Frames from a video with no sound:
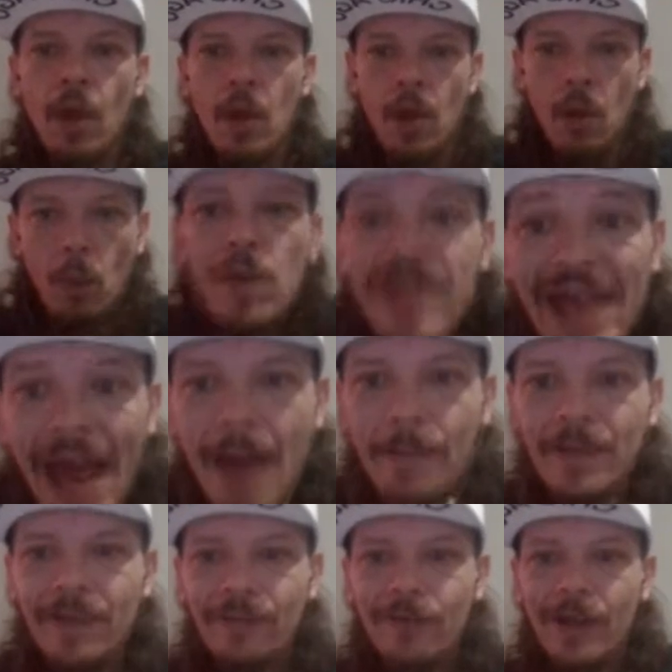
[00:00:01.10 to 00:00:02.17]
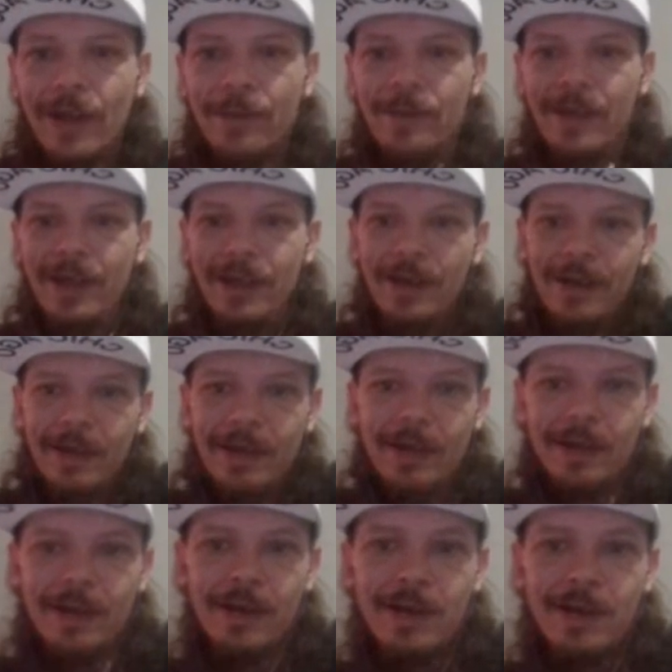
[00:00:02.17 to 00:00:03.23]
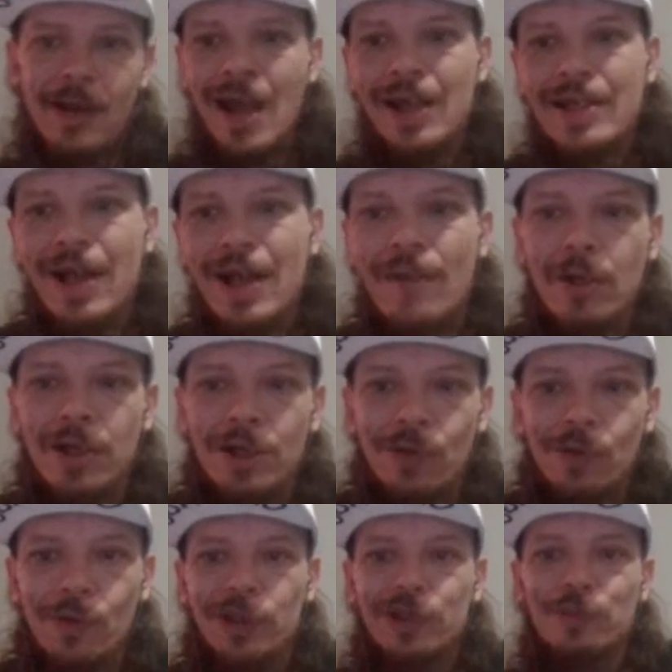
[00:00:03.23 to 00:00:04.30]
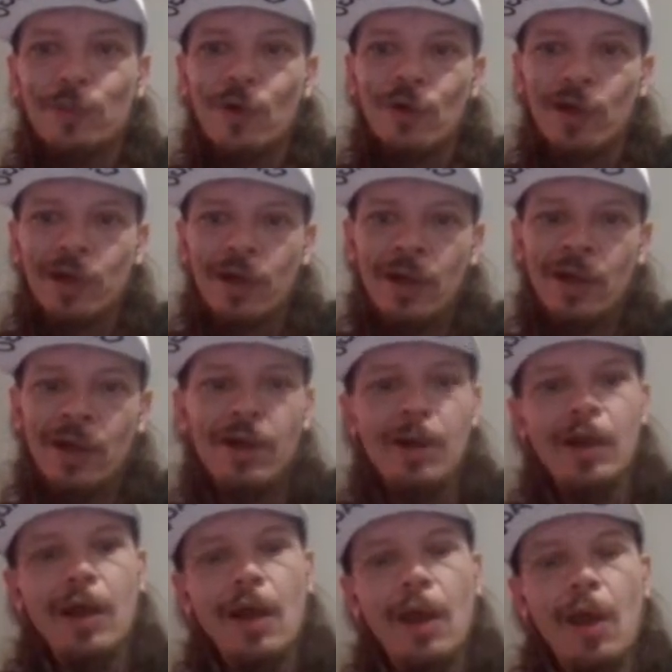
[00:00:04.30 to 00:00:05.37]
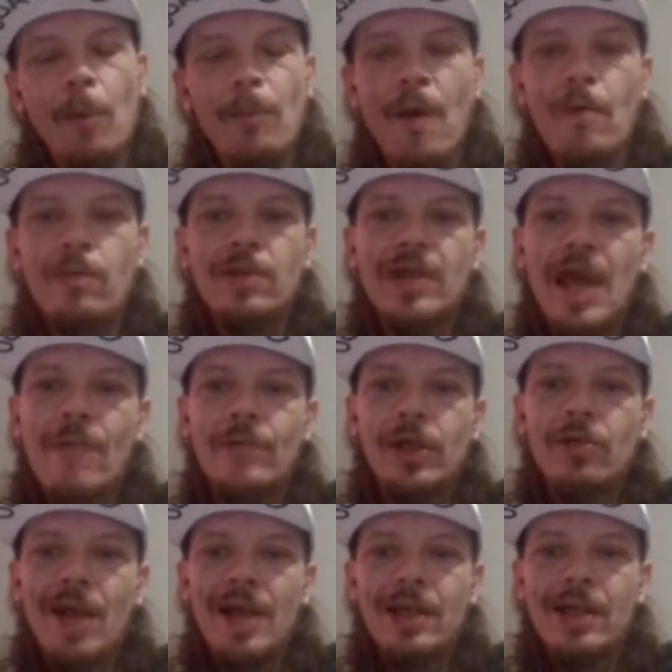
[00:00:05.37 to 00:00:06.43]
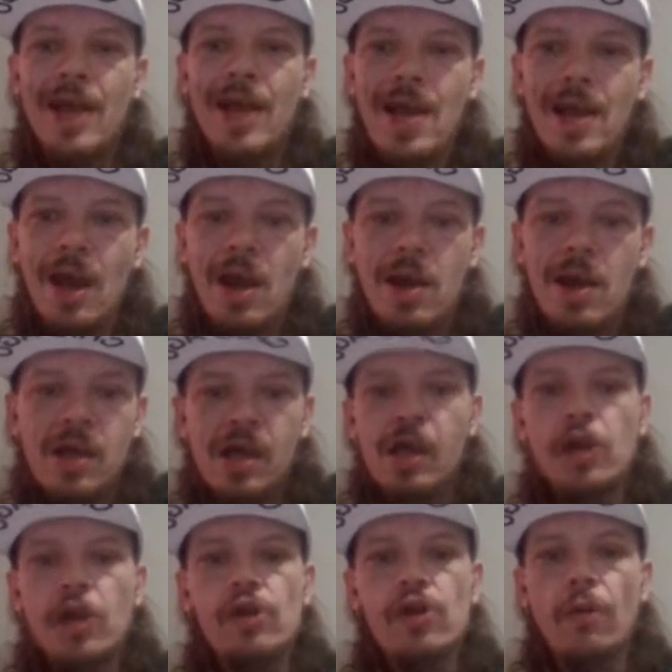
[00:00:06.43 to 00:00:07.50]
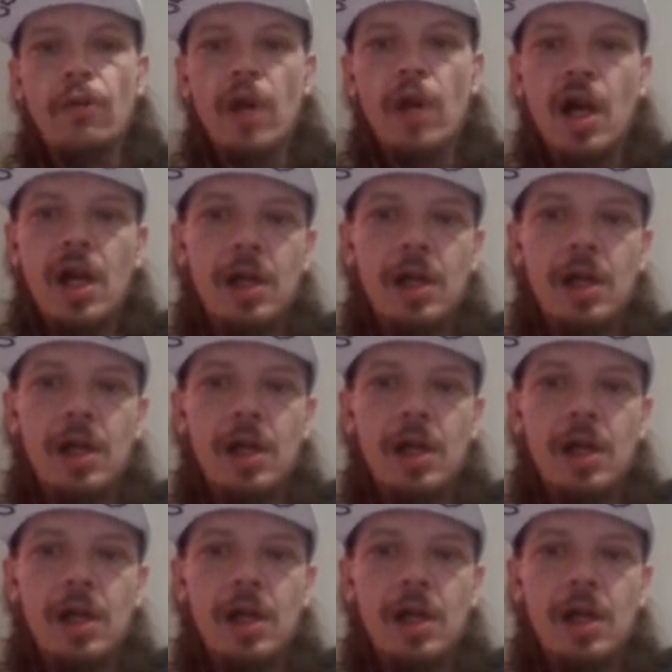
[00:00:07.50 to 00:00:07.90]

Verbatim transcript: What's happening, family? How's everyone doing this morning? Hope everyone's having a great day so far.